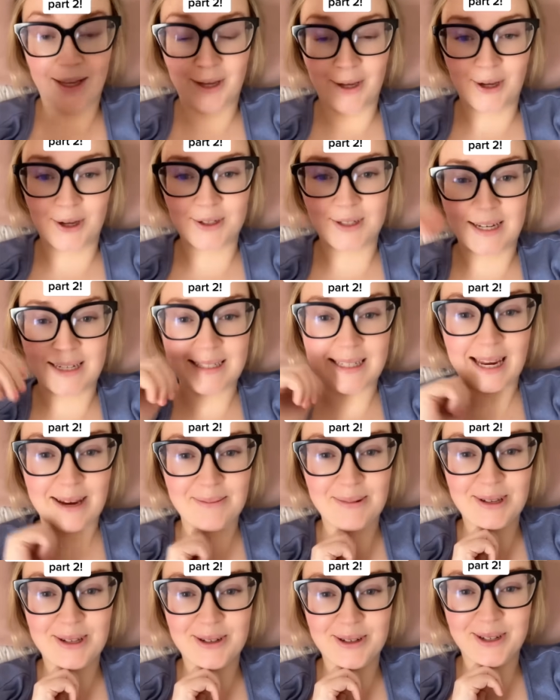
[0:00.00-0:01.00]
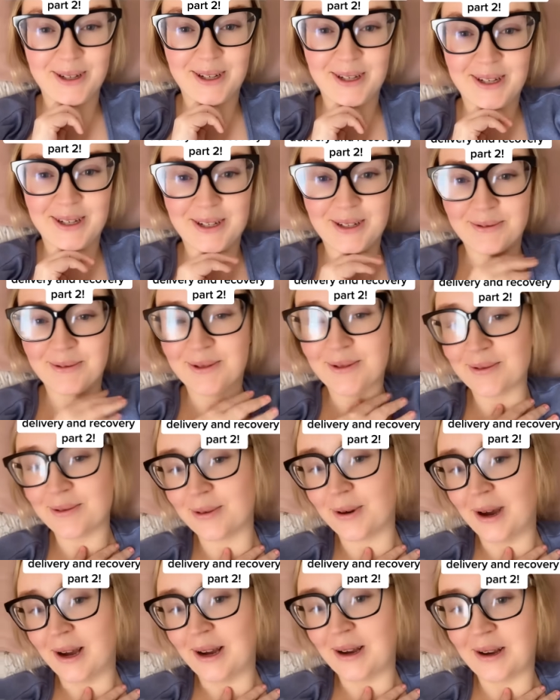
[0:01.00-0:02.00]
Her dad came and took her. It was
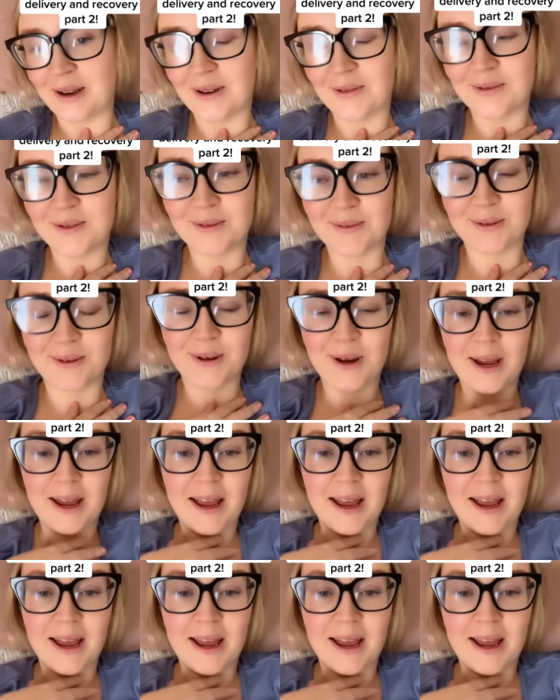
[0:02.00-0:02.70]
quite uncomfortable.